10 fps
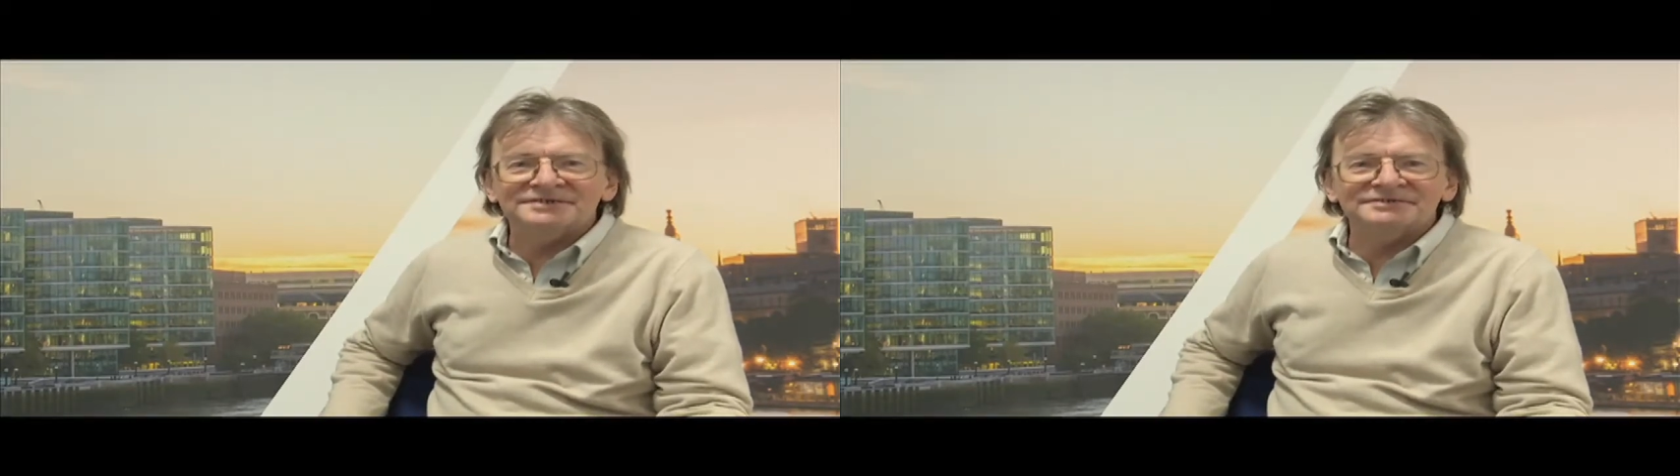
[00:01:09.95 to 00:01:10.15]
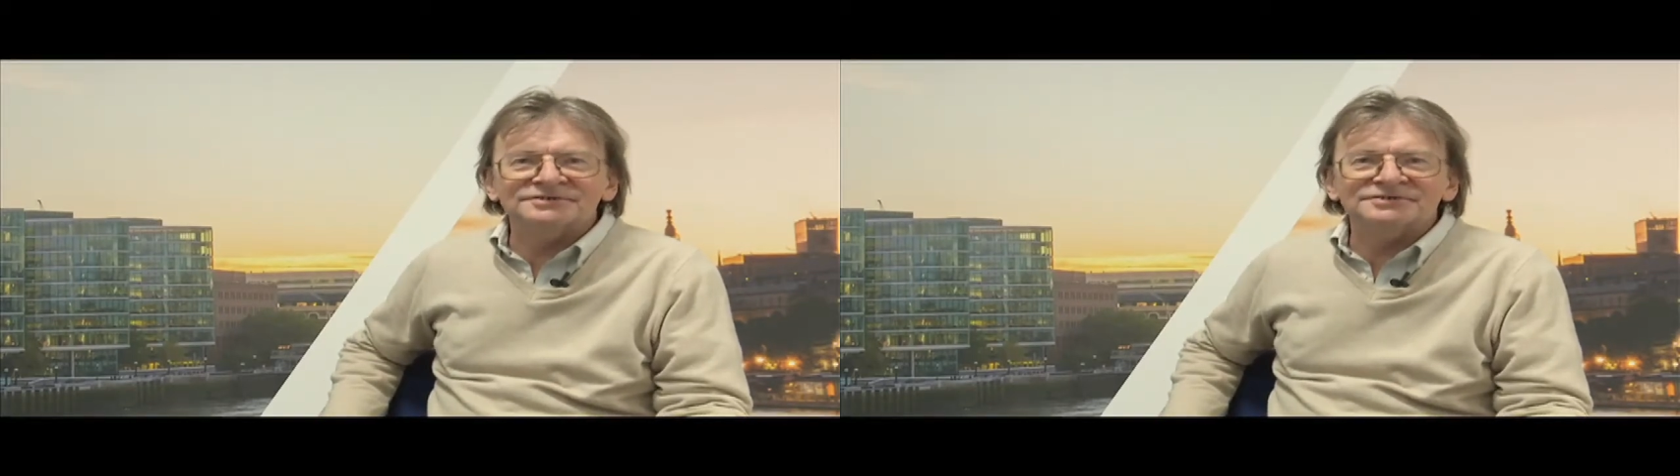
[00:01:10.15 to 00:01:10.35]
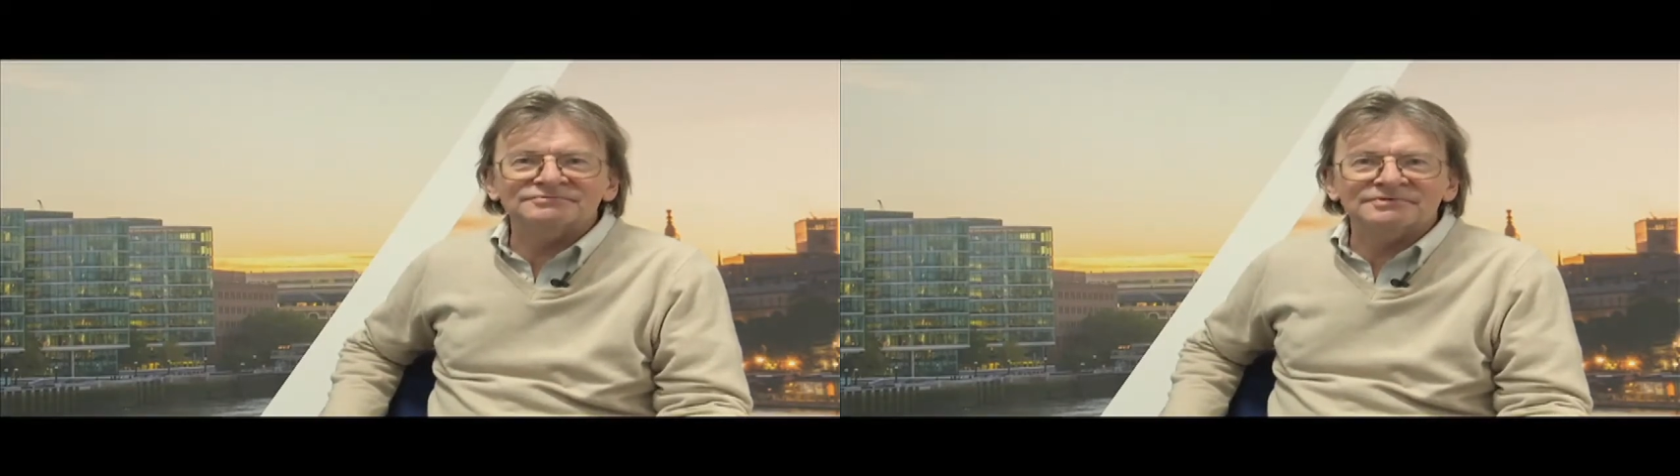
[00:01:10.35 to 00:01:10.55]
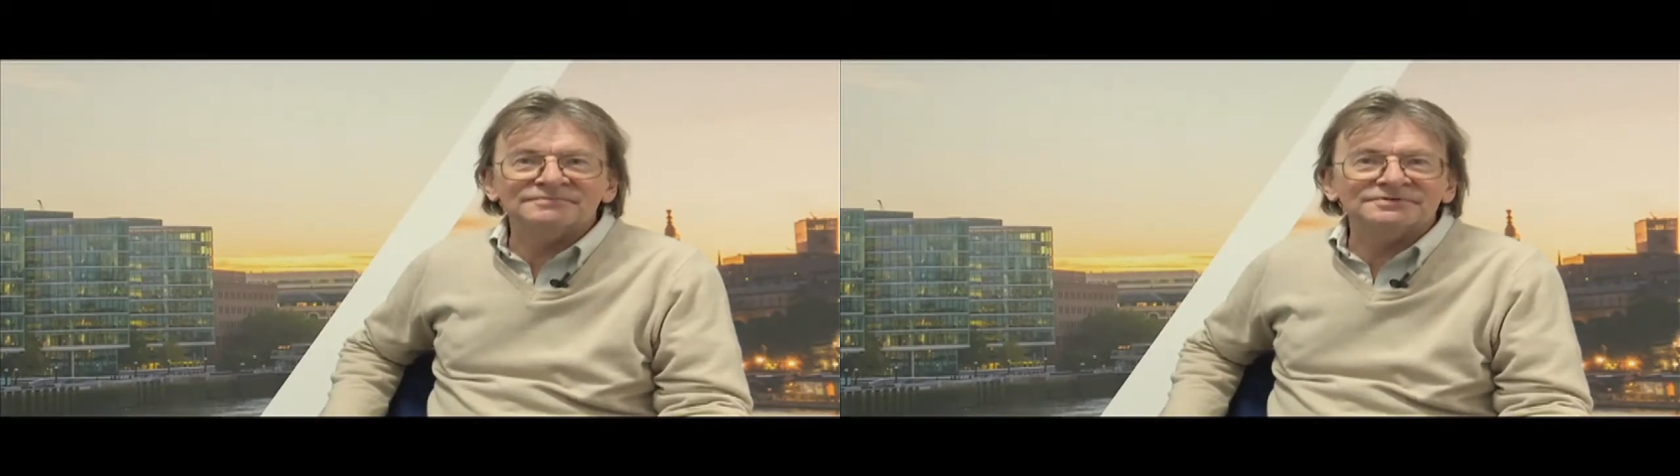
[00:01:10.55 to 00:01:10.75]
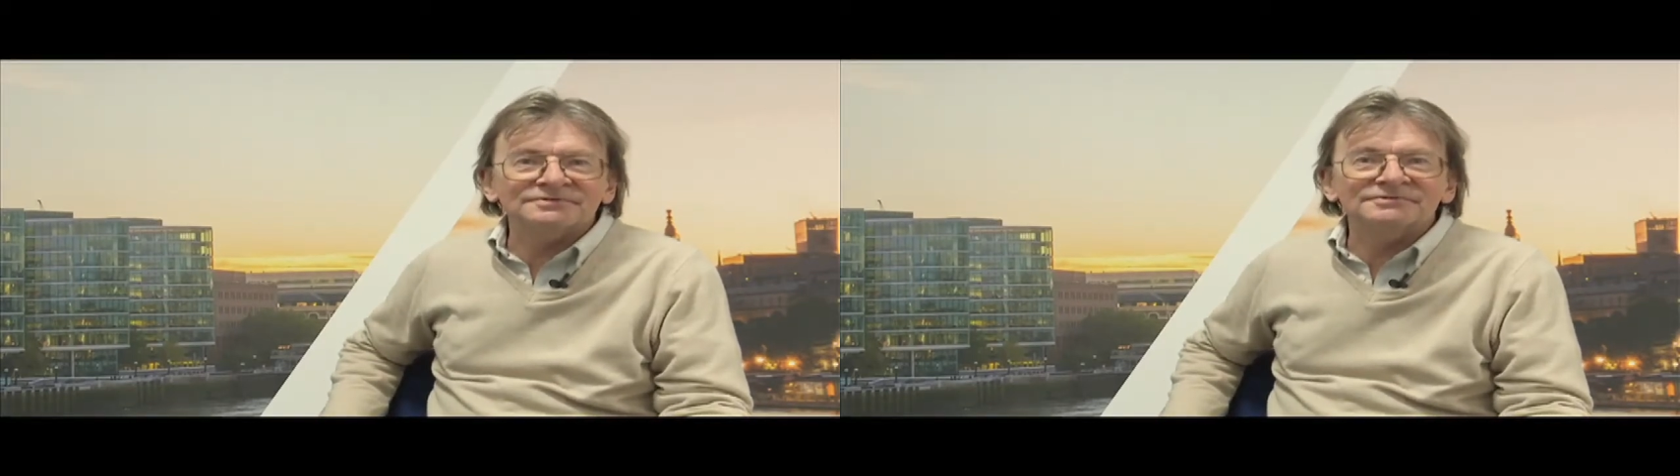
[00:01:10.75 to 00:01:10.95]

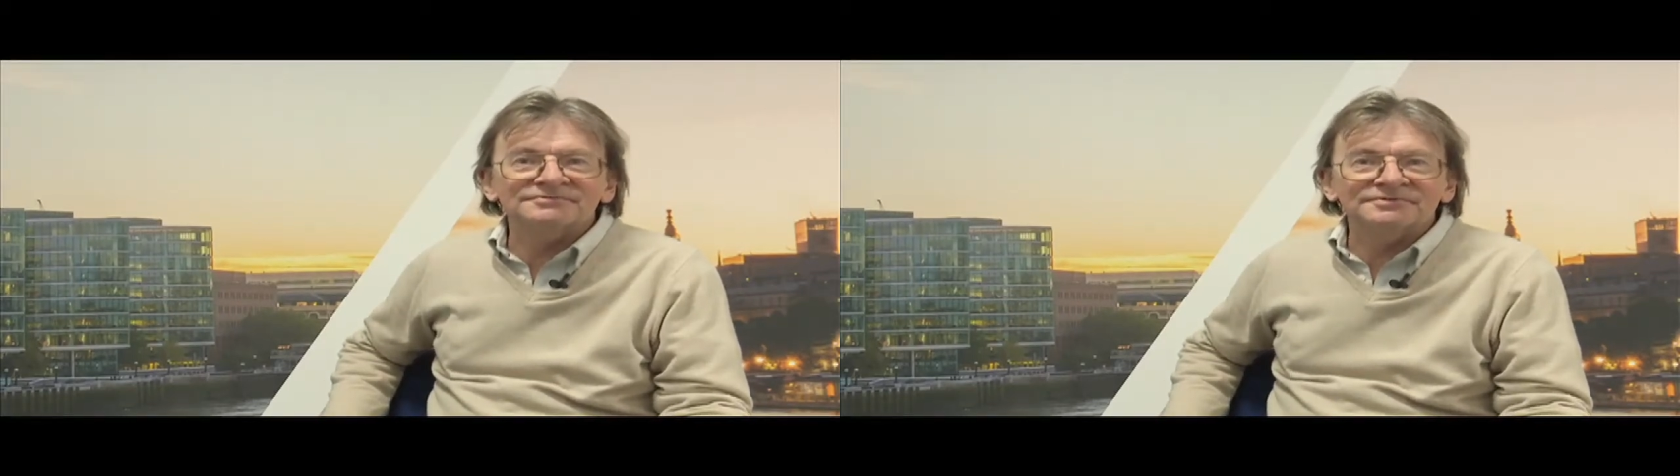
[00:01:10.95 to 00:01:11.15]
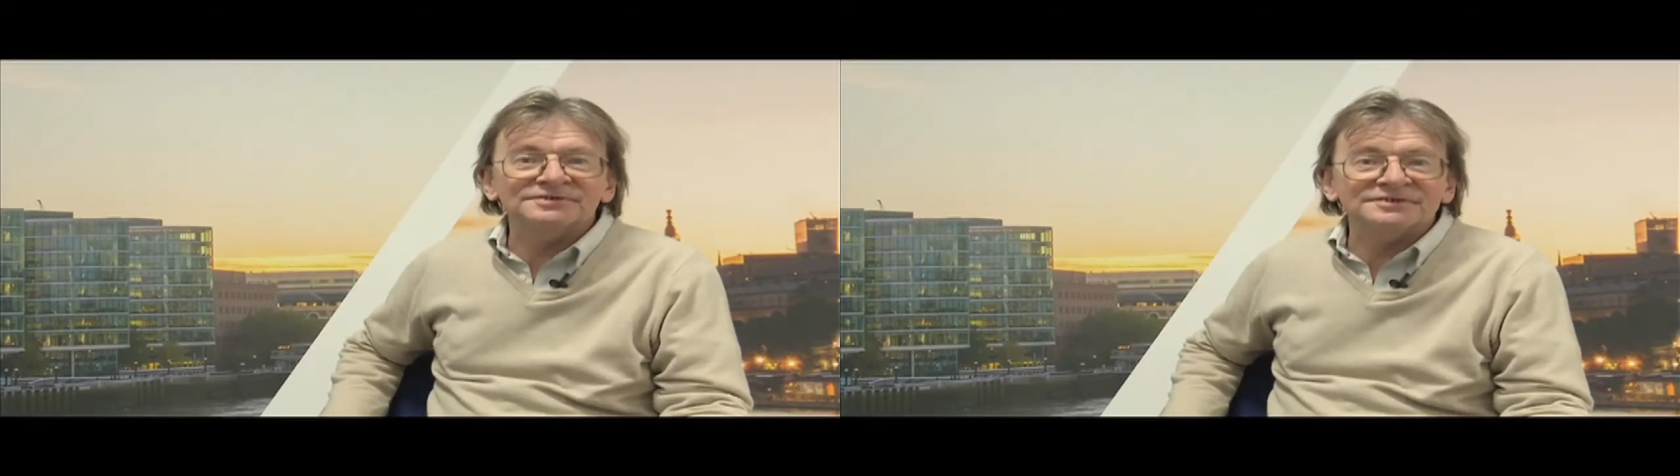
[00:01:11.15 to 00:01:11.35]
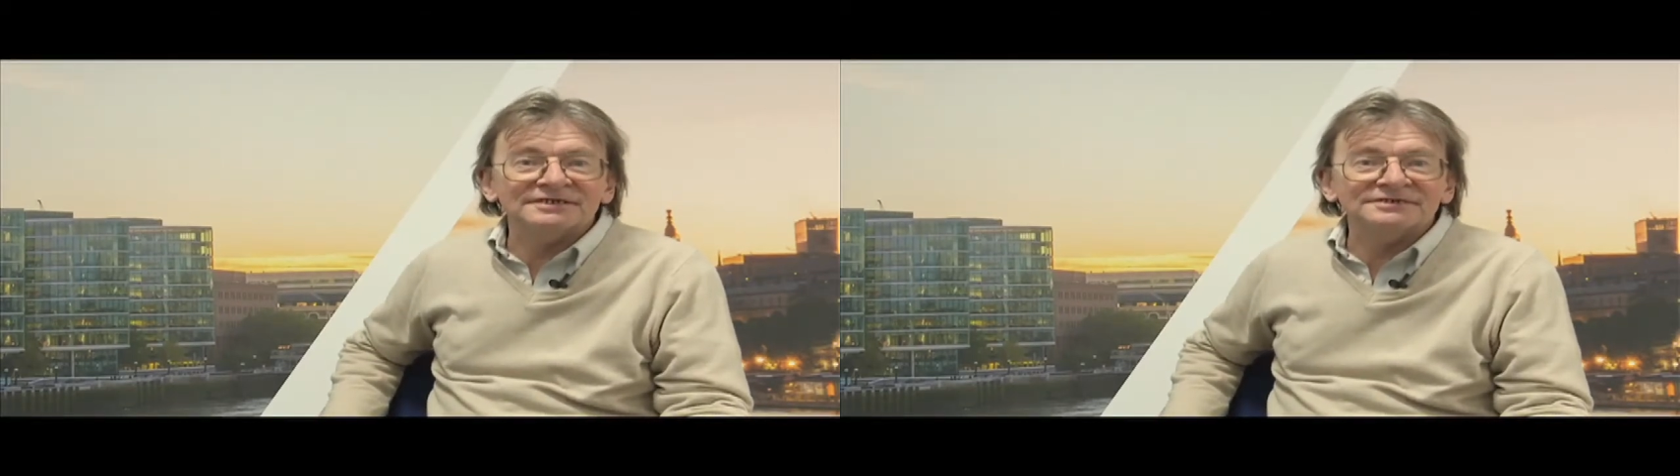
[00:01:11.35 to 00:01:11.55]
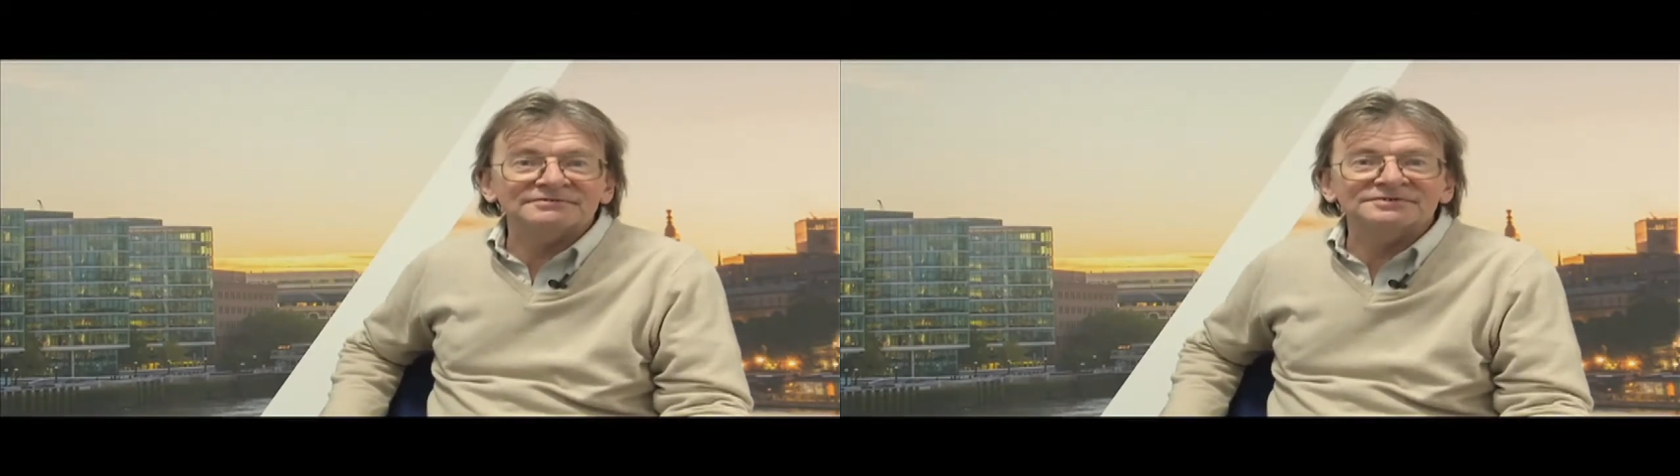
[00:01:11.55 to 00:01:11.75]
descriptor for the sector,